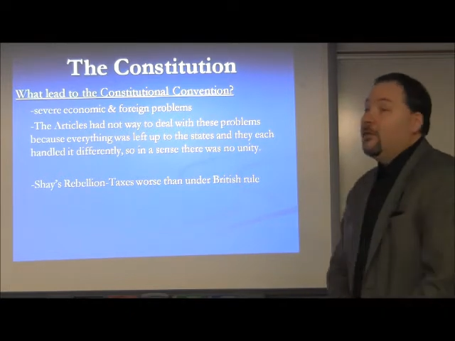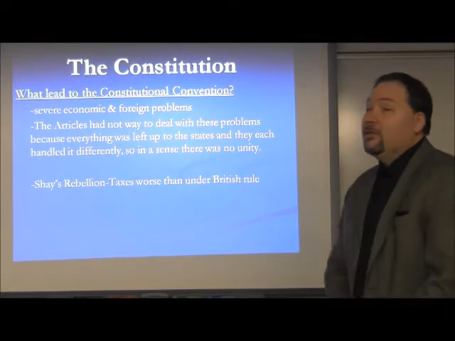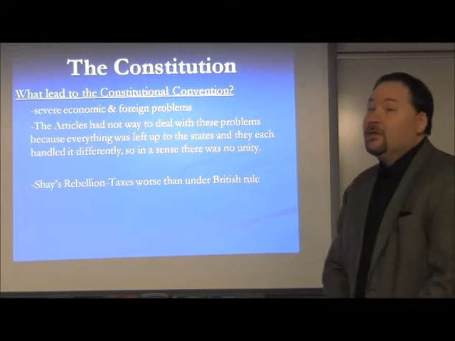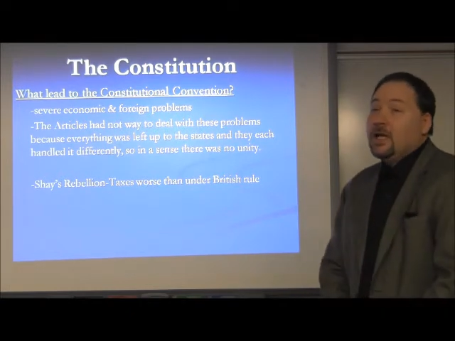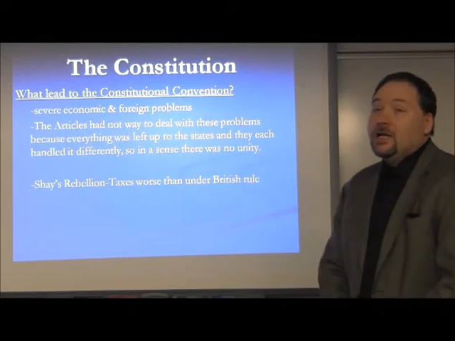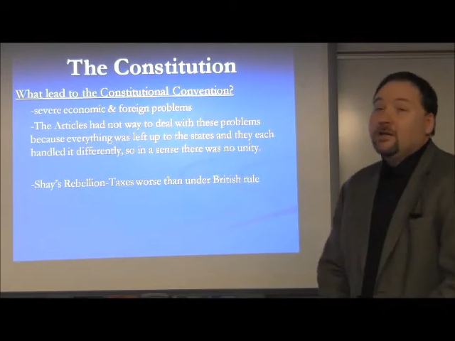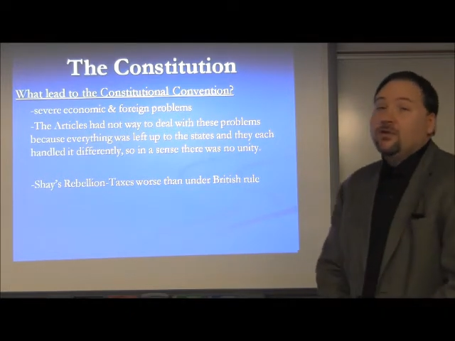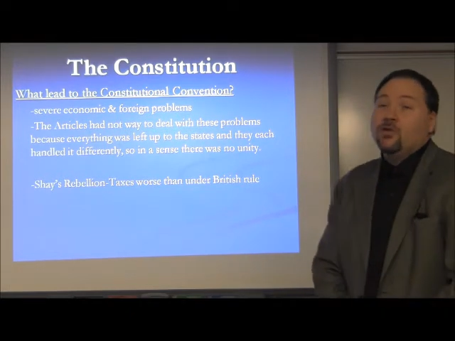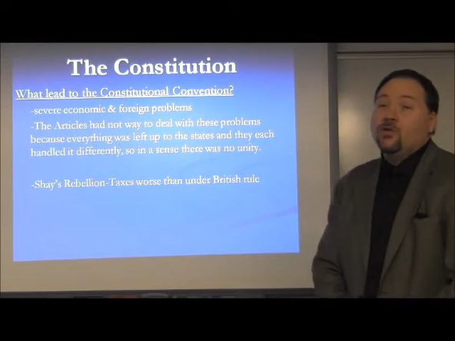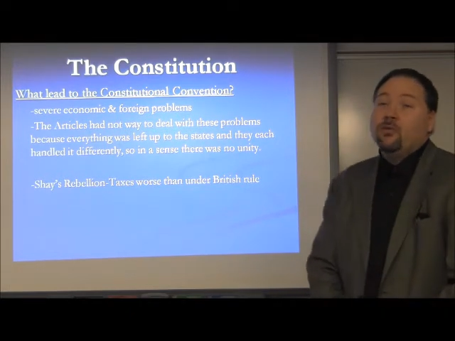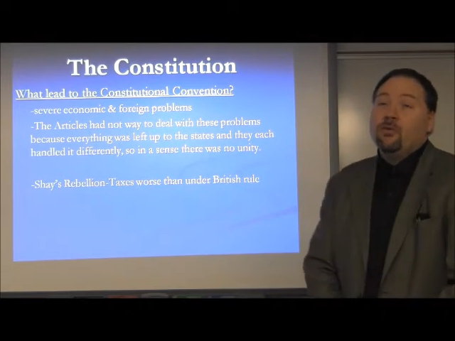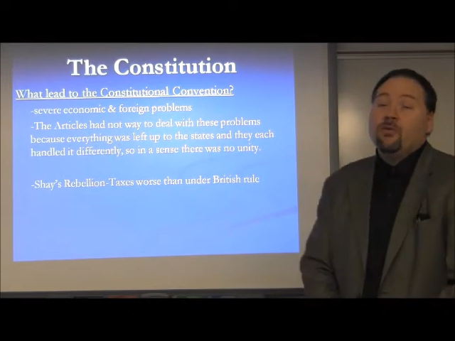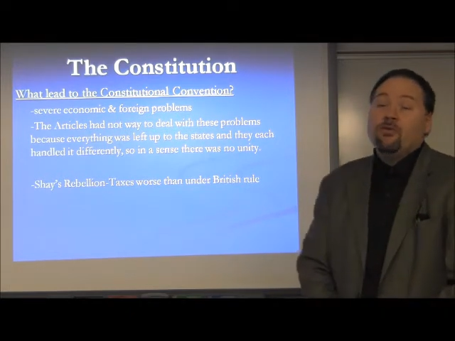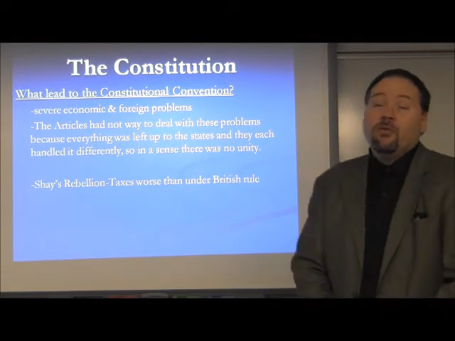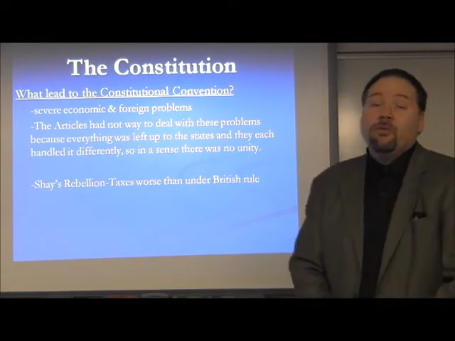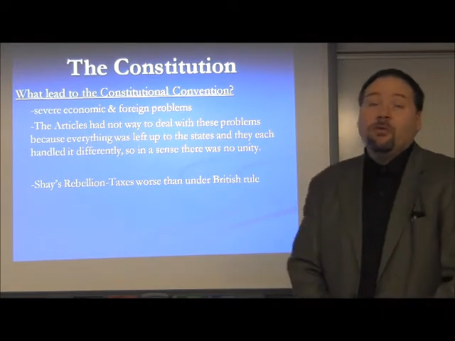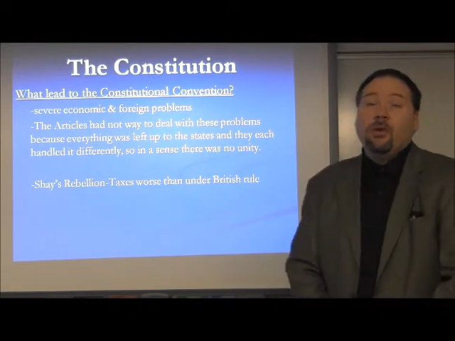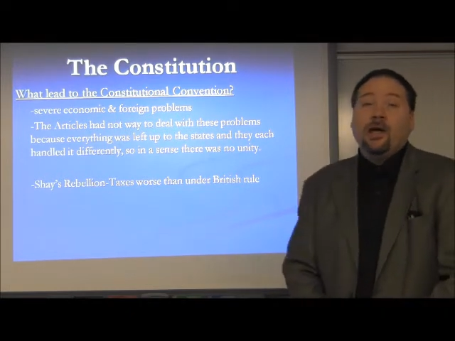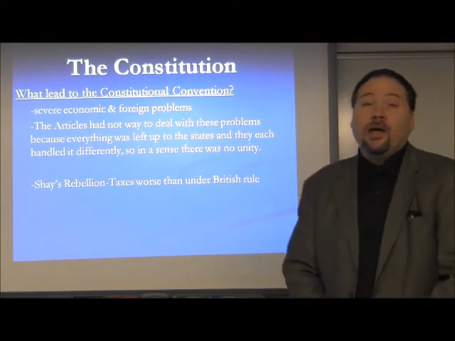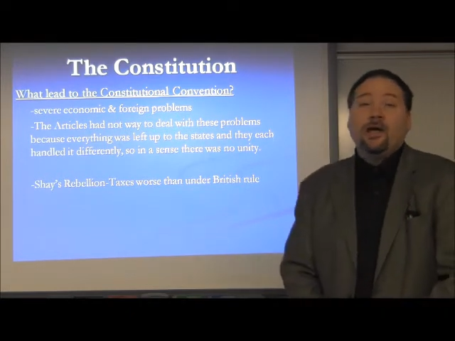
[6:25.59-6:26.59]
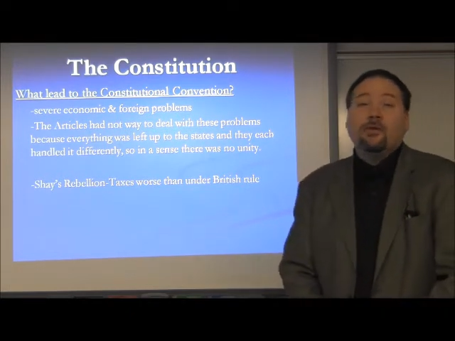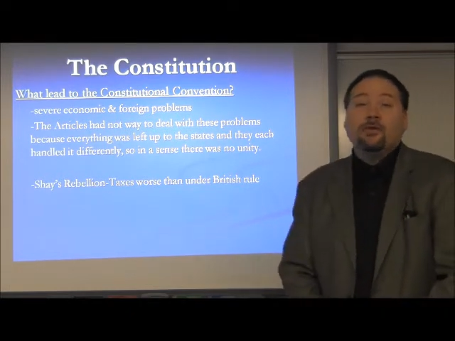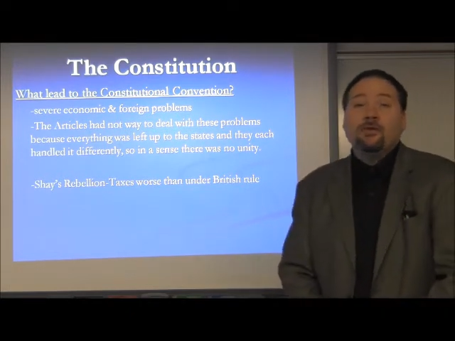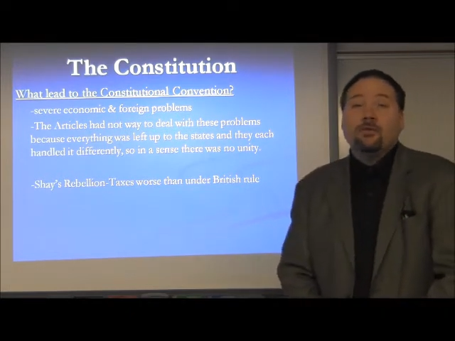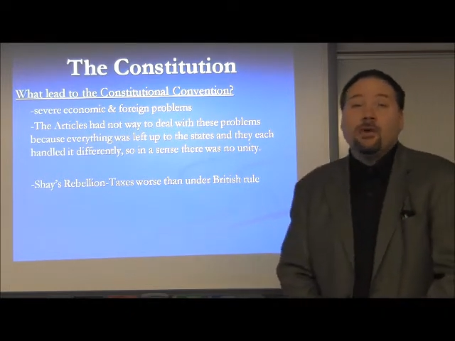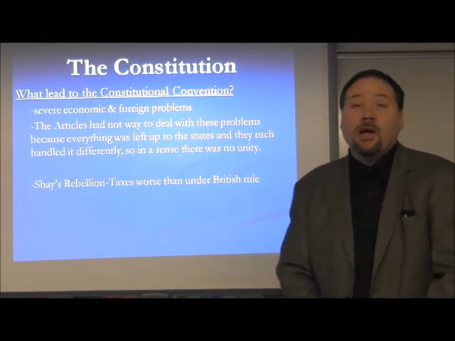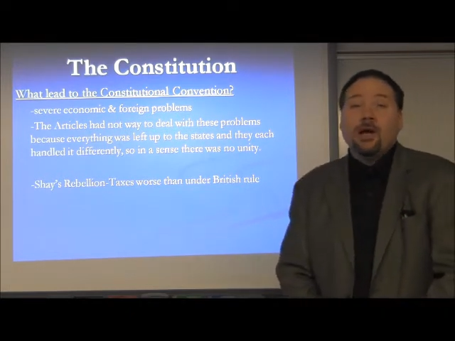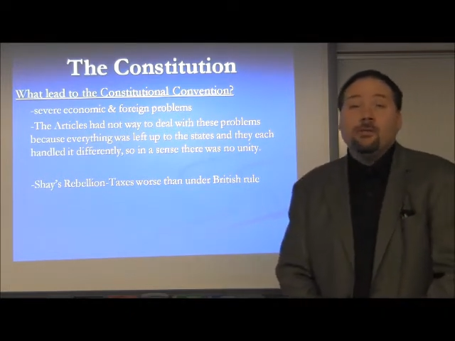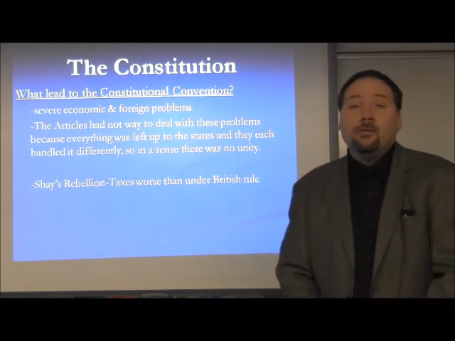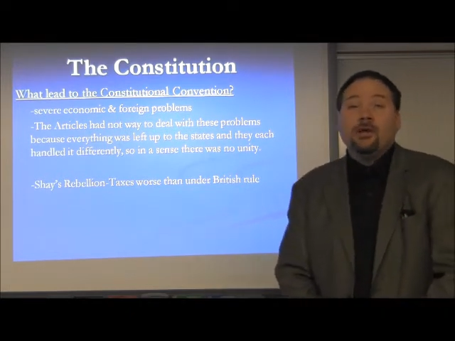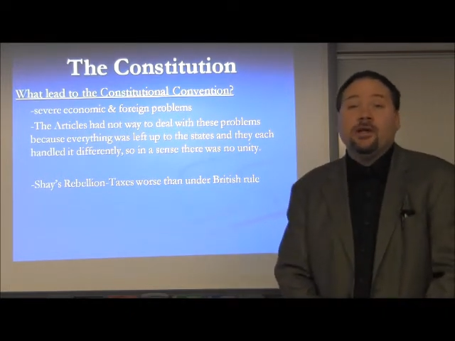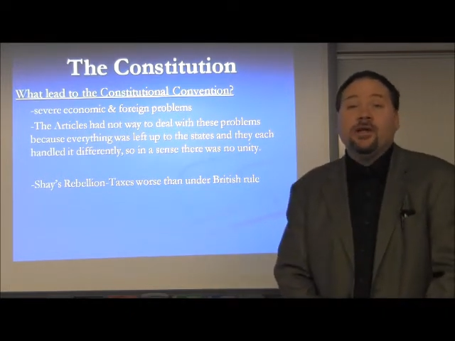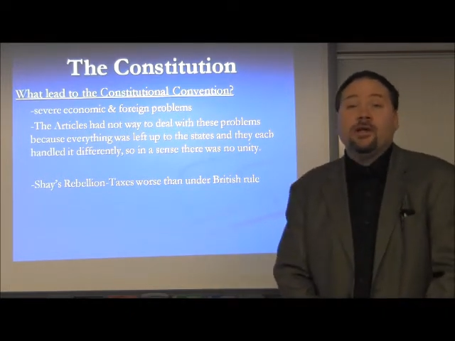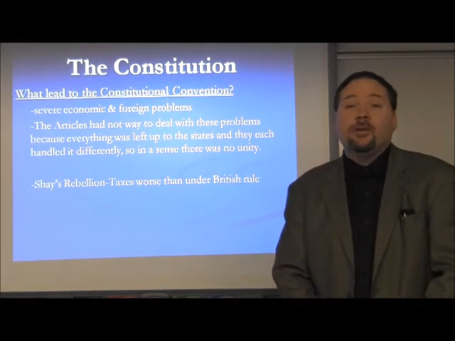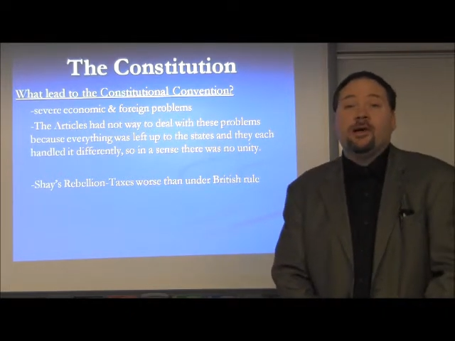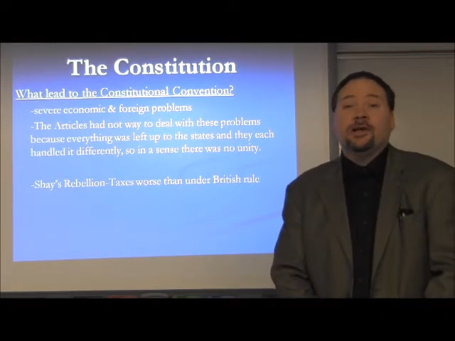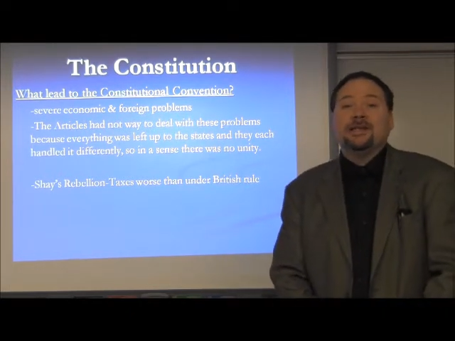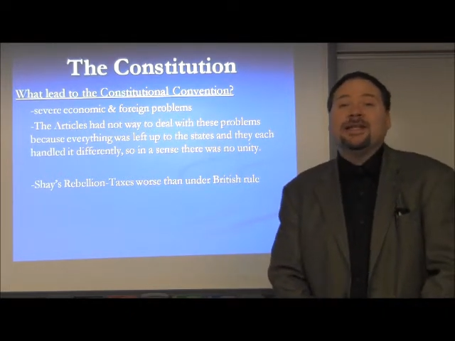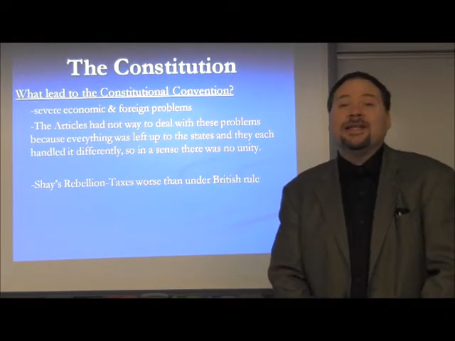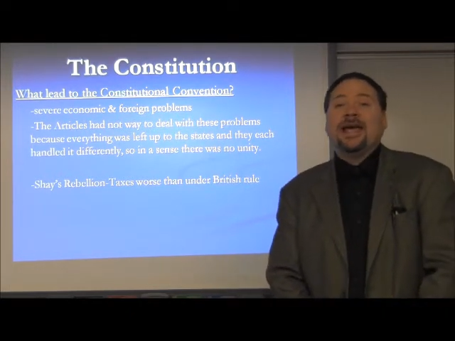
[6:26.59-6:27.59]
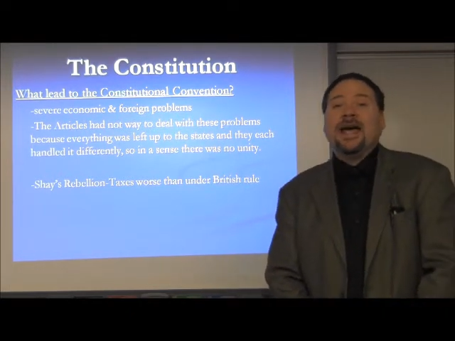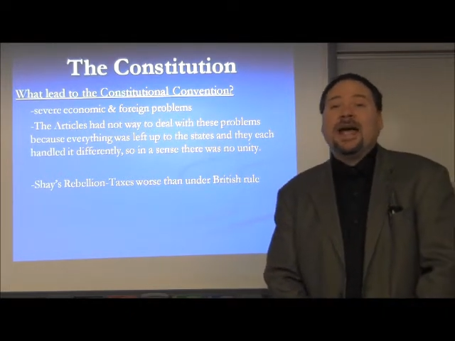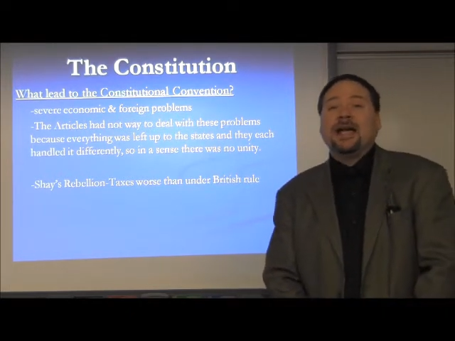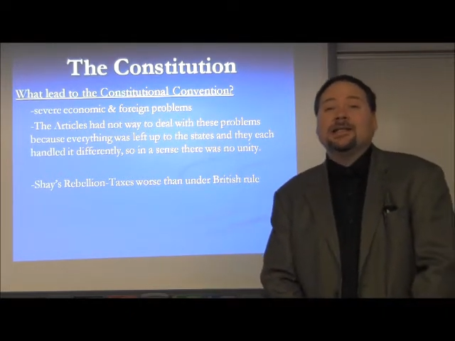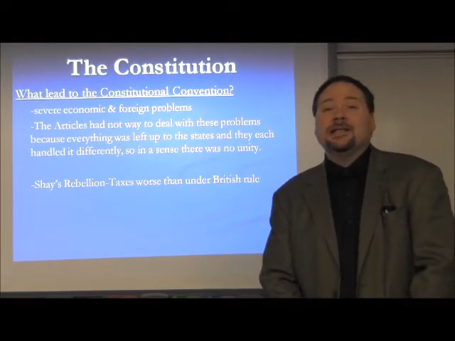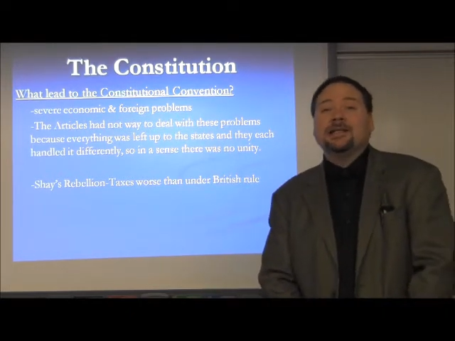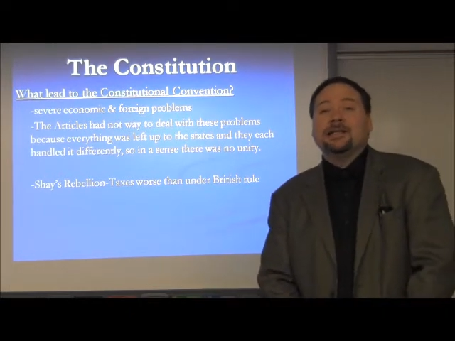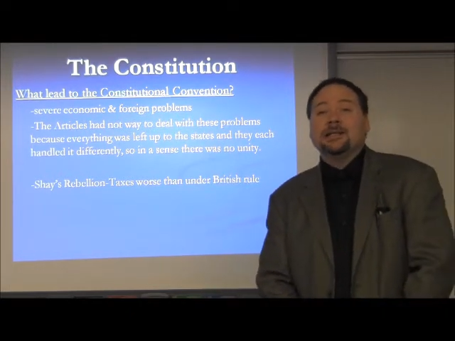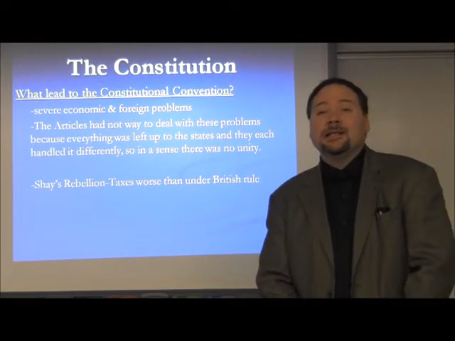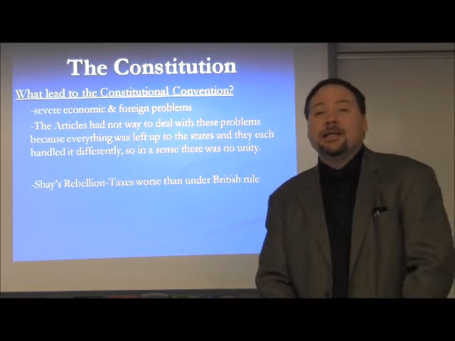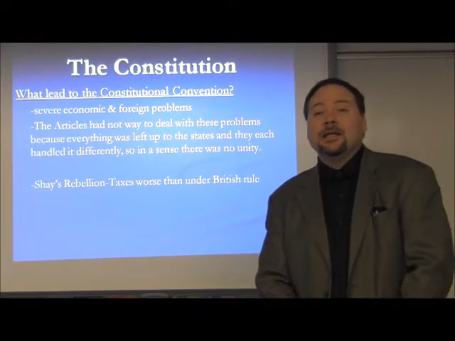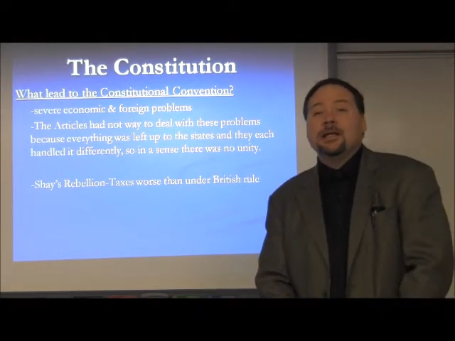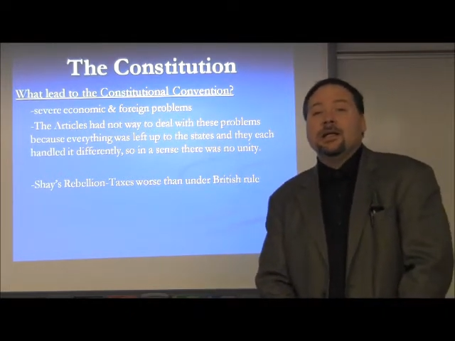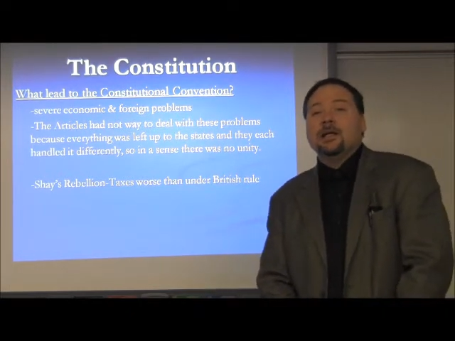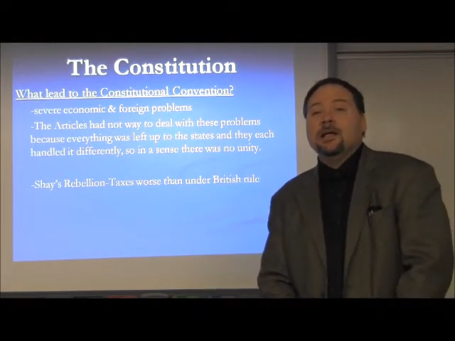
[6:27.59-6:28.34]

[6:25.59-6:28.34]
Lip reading: Shays' Rebellion was primarily about taxes